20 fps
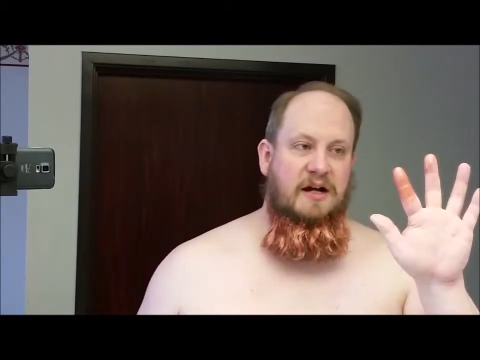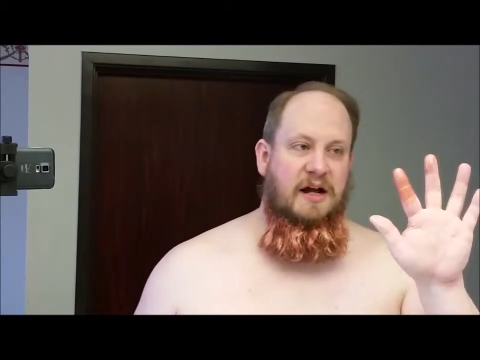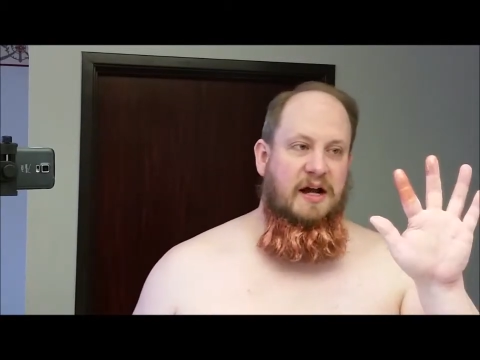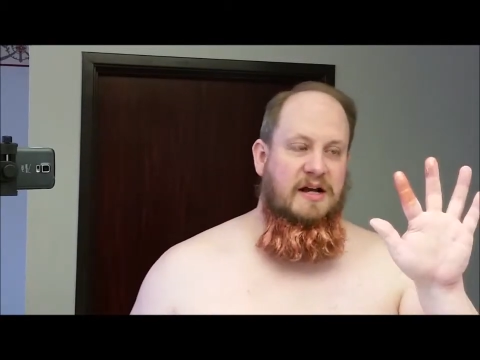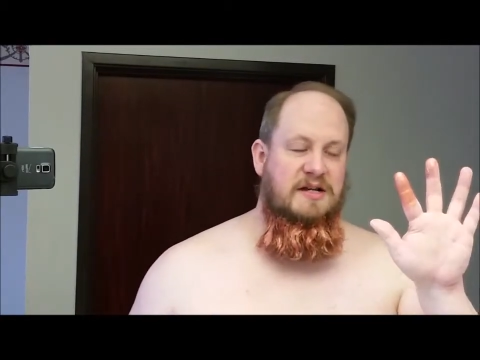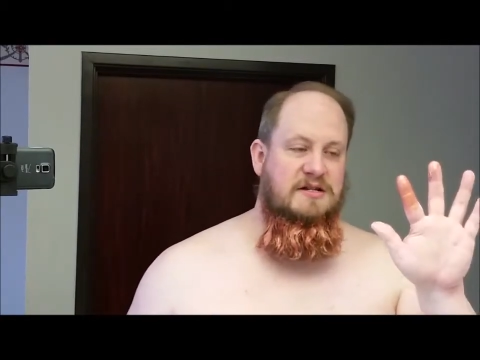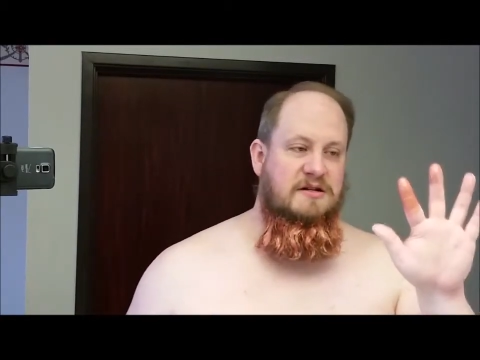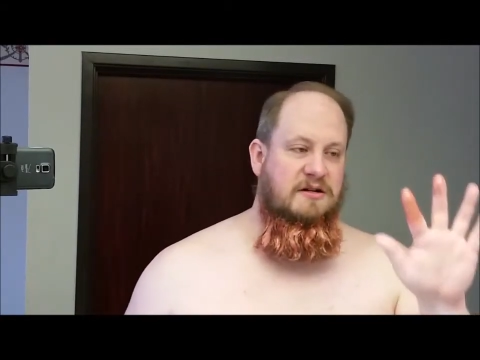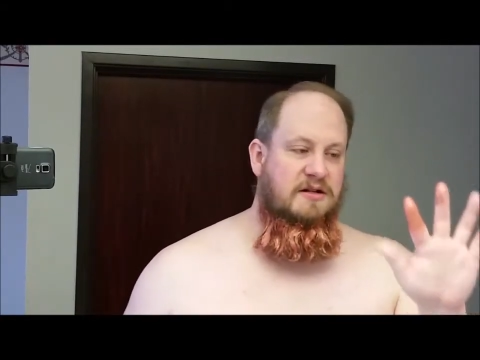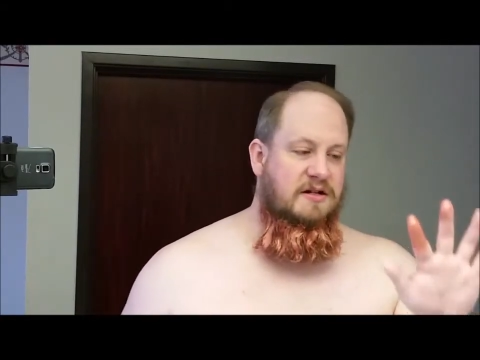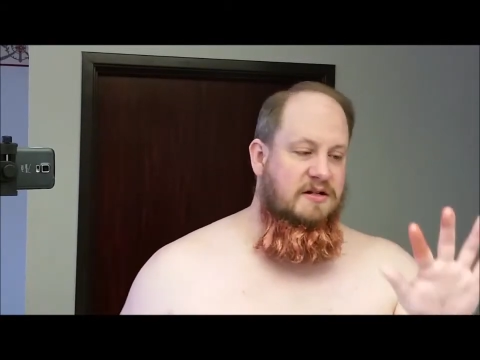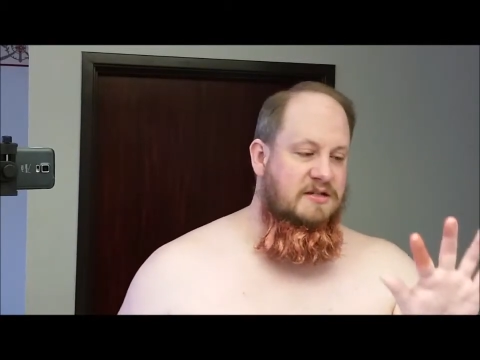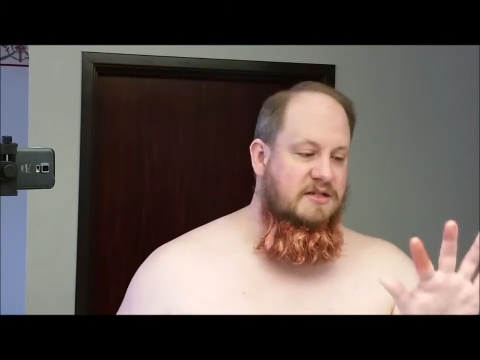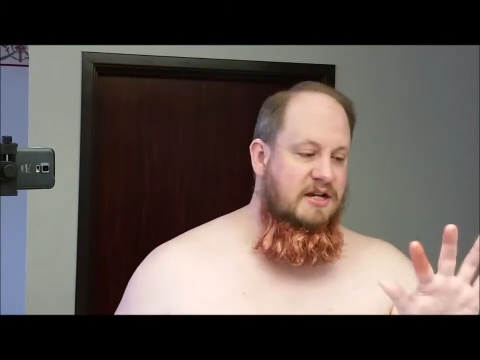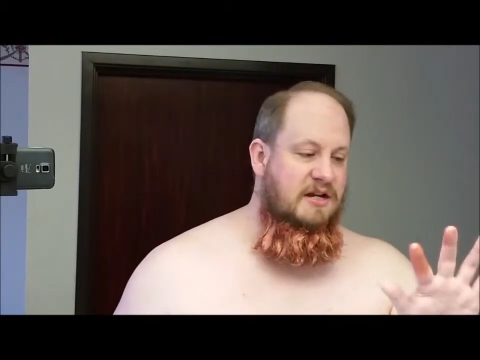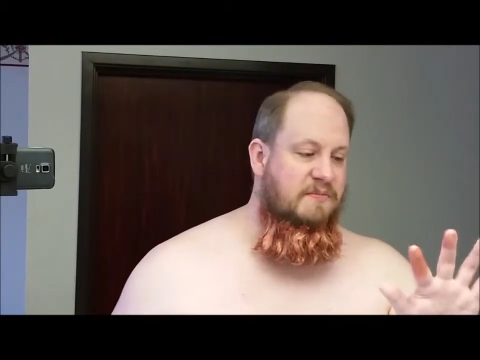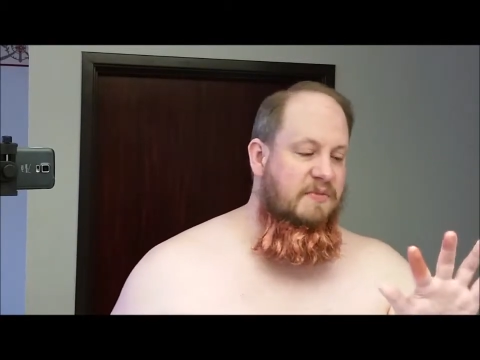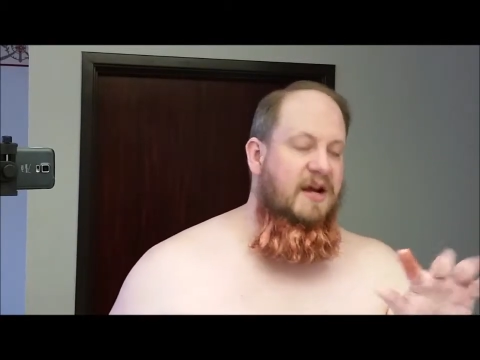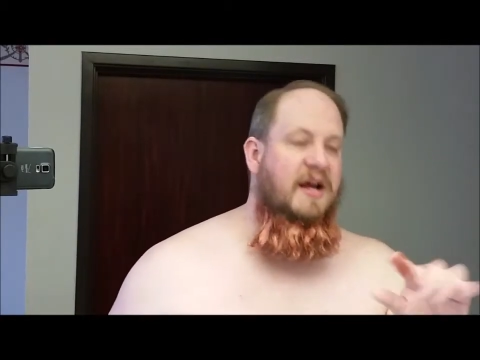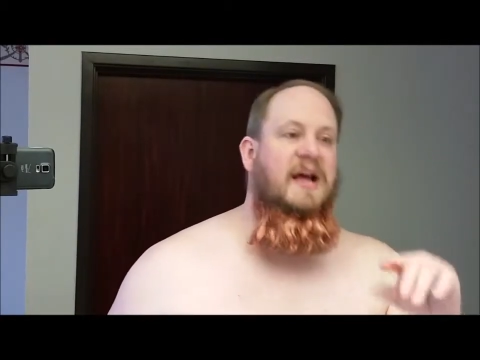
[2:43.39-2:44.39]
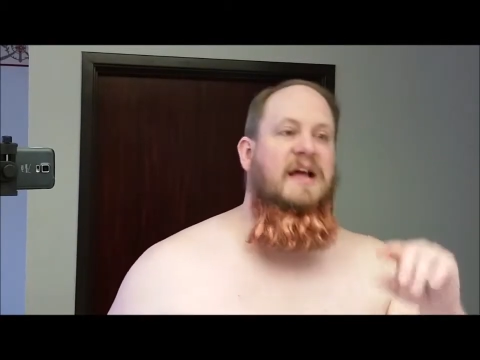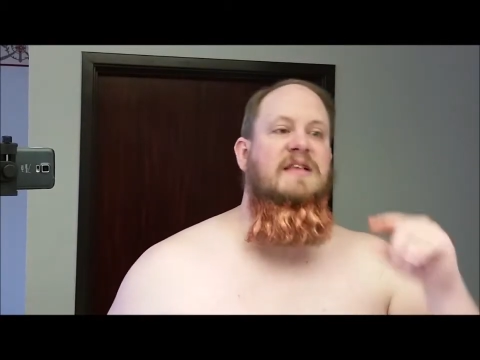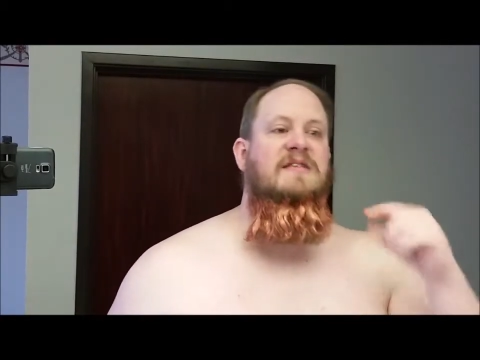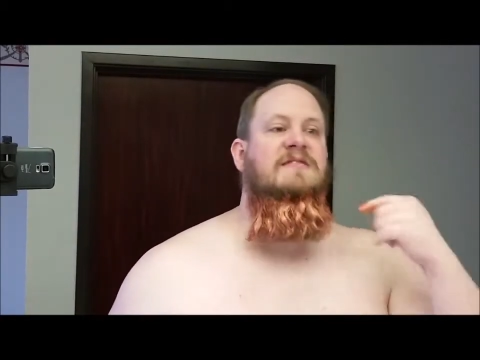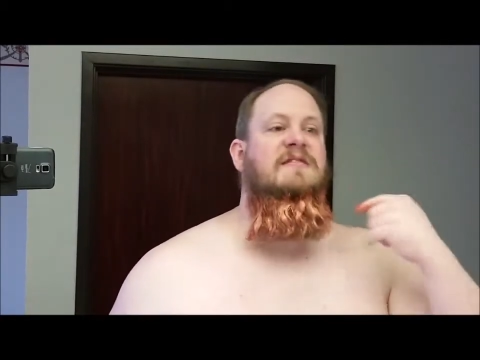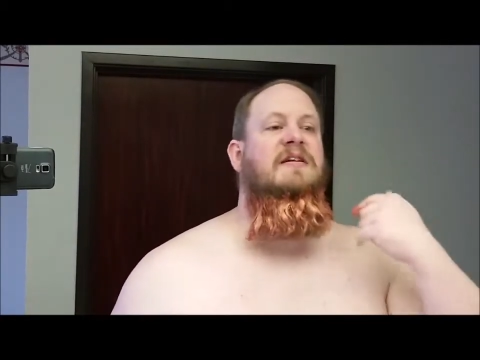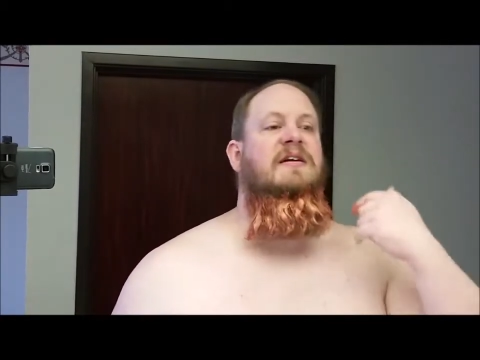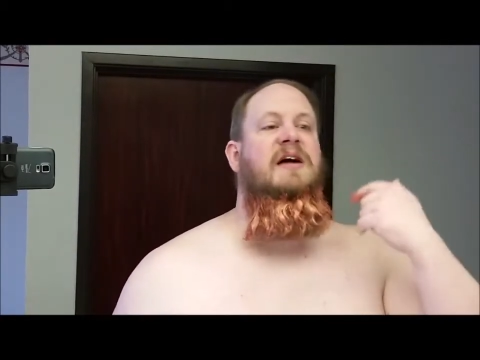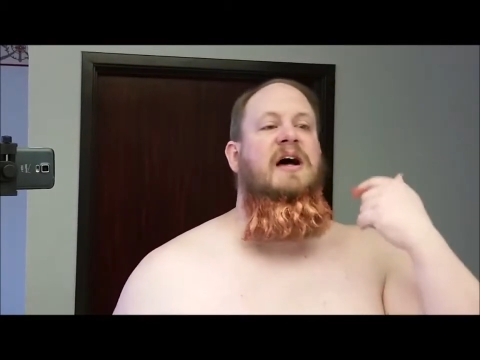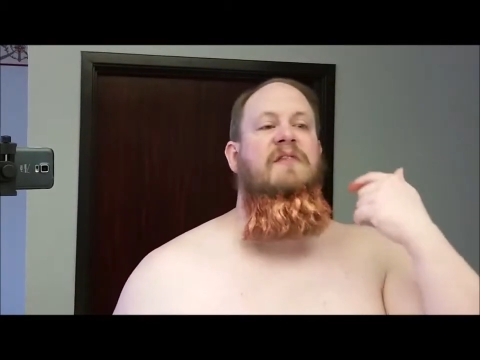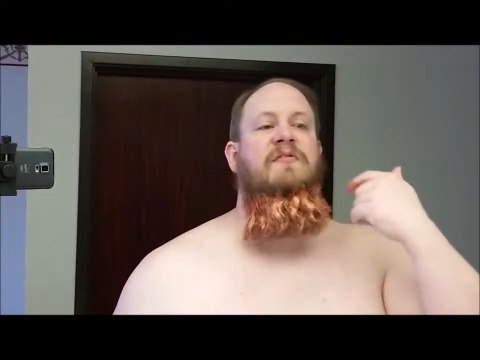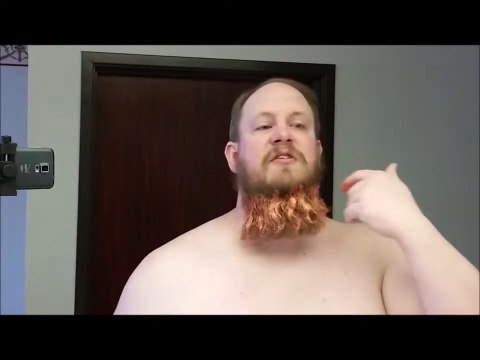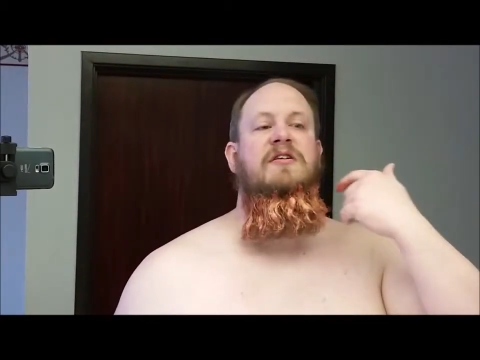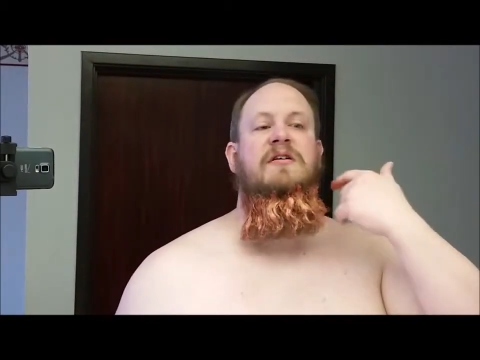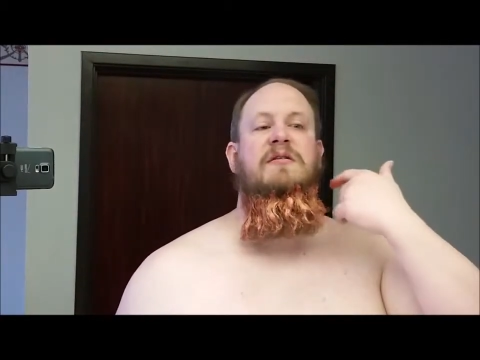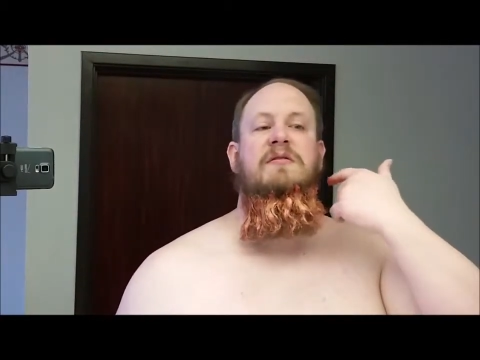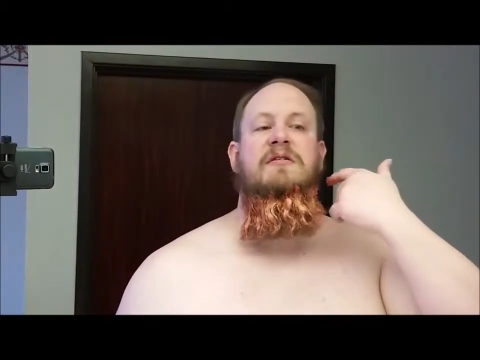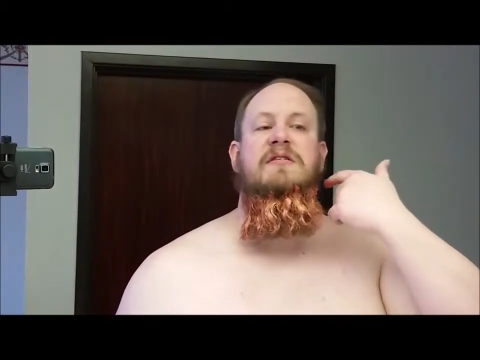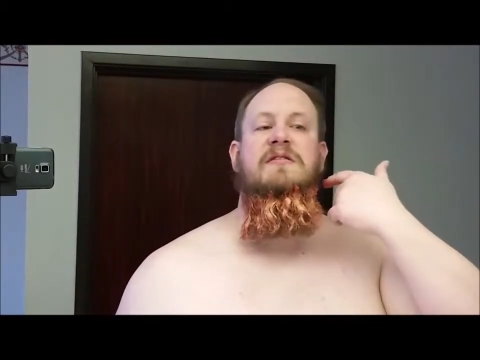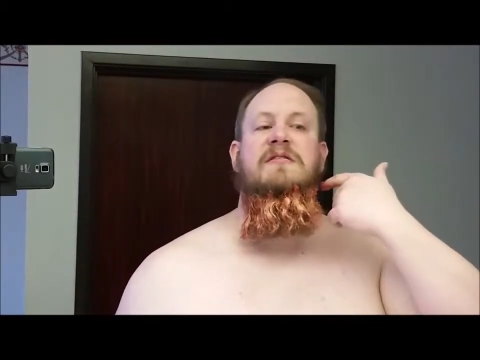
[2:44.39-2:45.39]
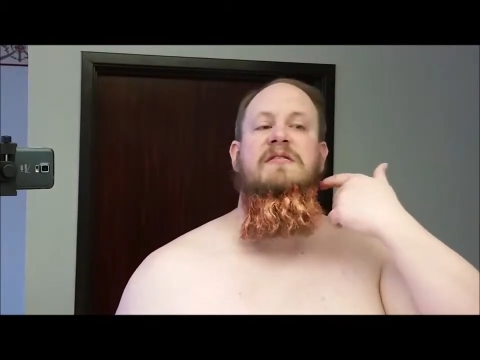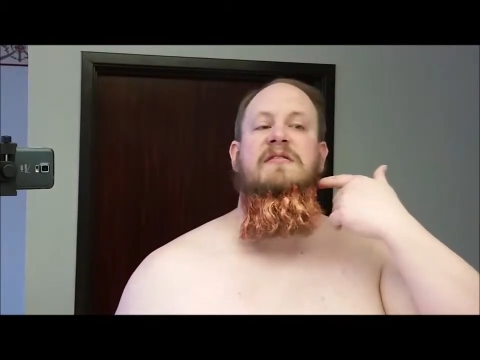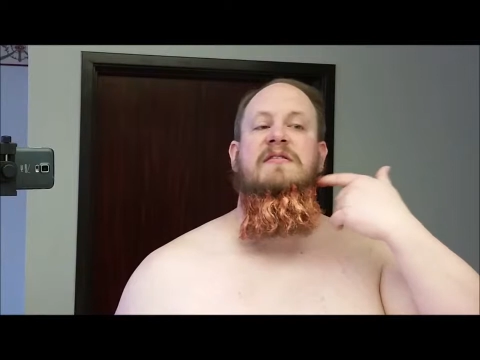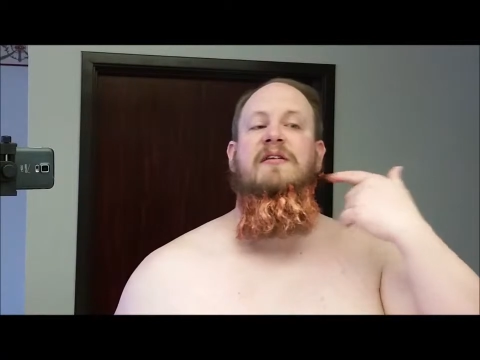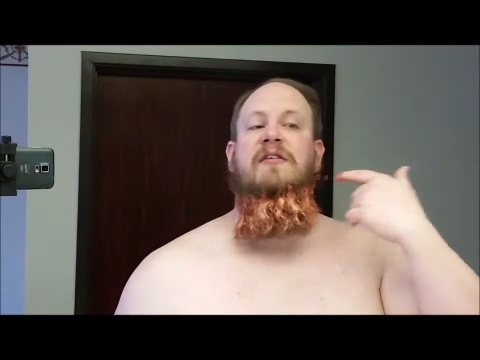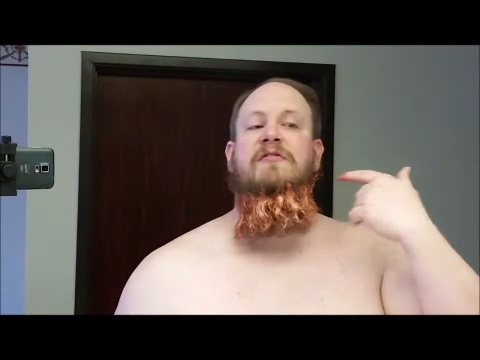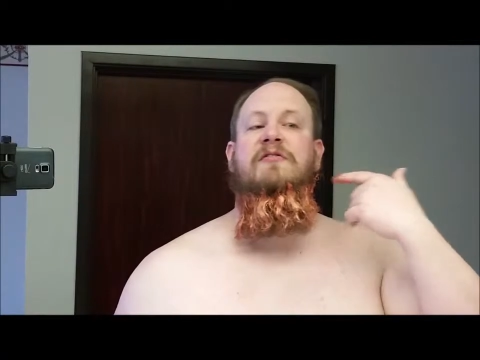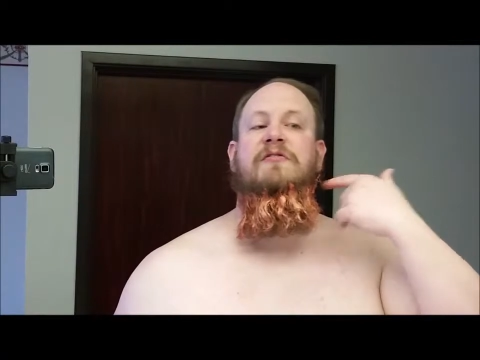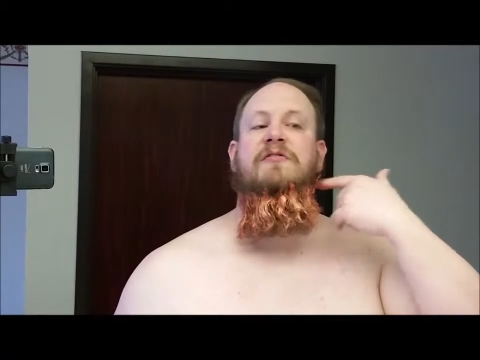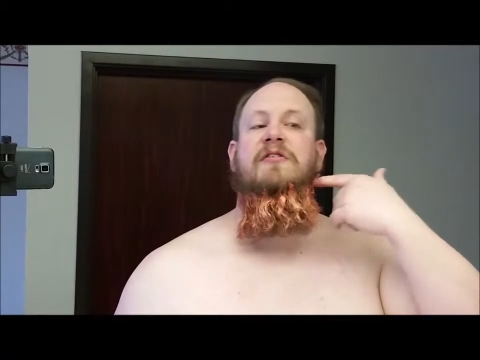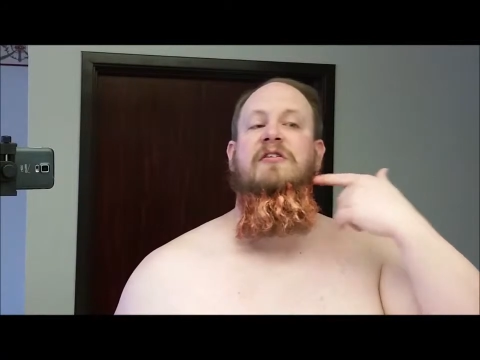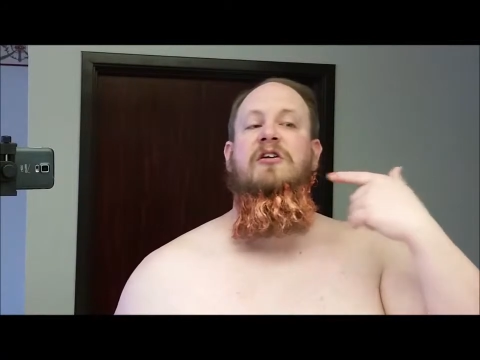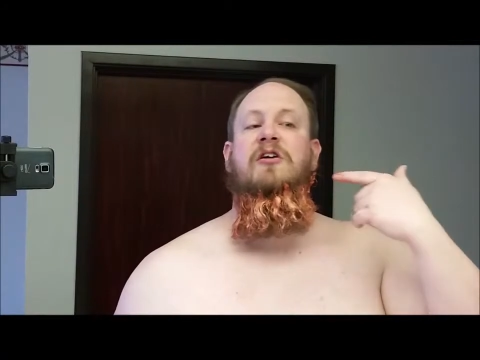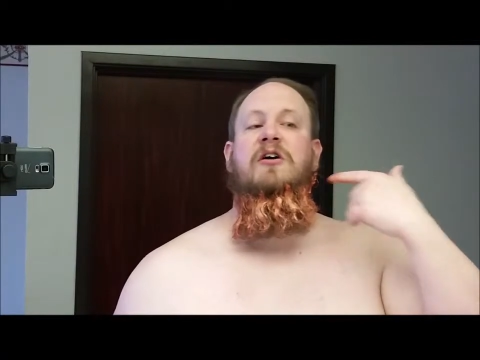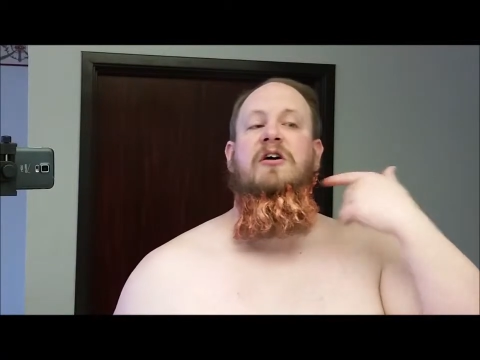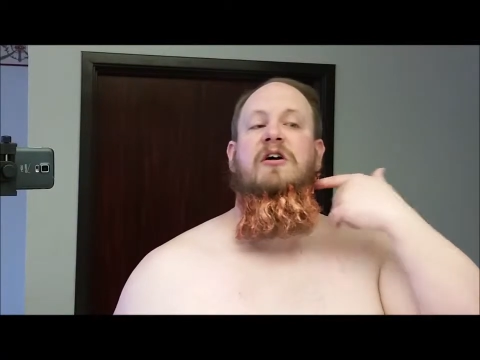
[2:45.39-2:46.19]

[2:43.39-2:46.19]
As you can see, my hands are covered in this stuff.